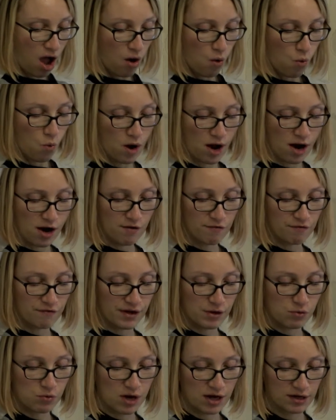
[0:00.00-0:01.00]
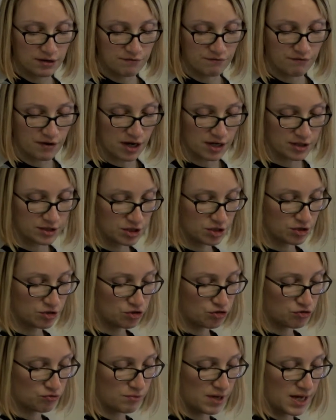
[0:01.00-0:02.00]
where they were
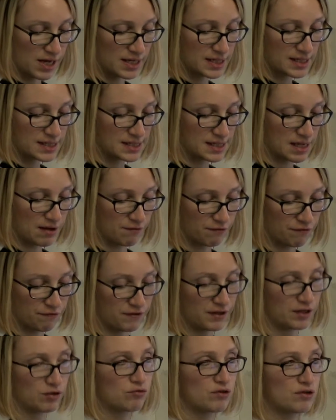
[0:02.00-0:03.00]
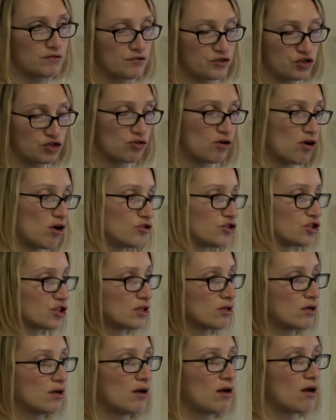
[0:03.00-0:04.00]
invited to make something with
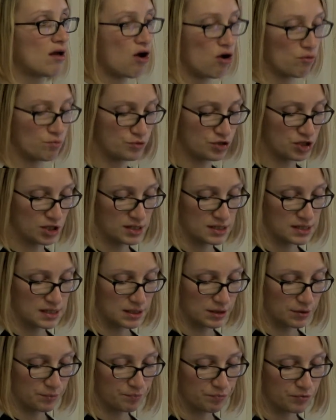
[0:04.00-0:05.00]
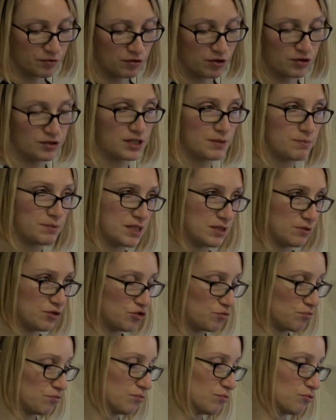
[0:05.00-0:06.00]
geological objects from the
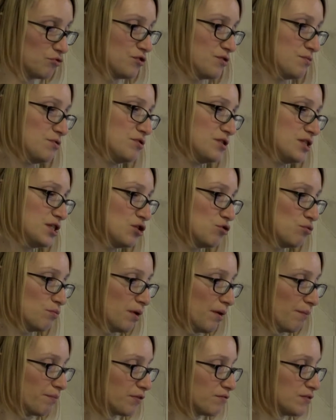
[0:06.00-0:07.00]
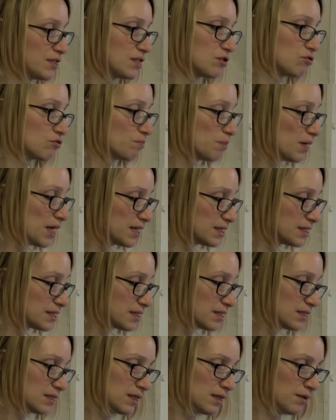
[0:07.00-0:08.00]
Ipswich Museum. This took
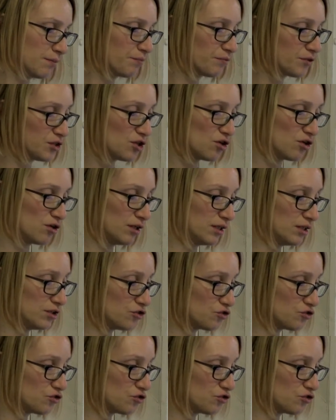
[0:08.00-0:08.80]
place in the early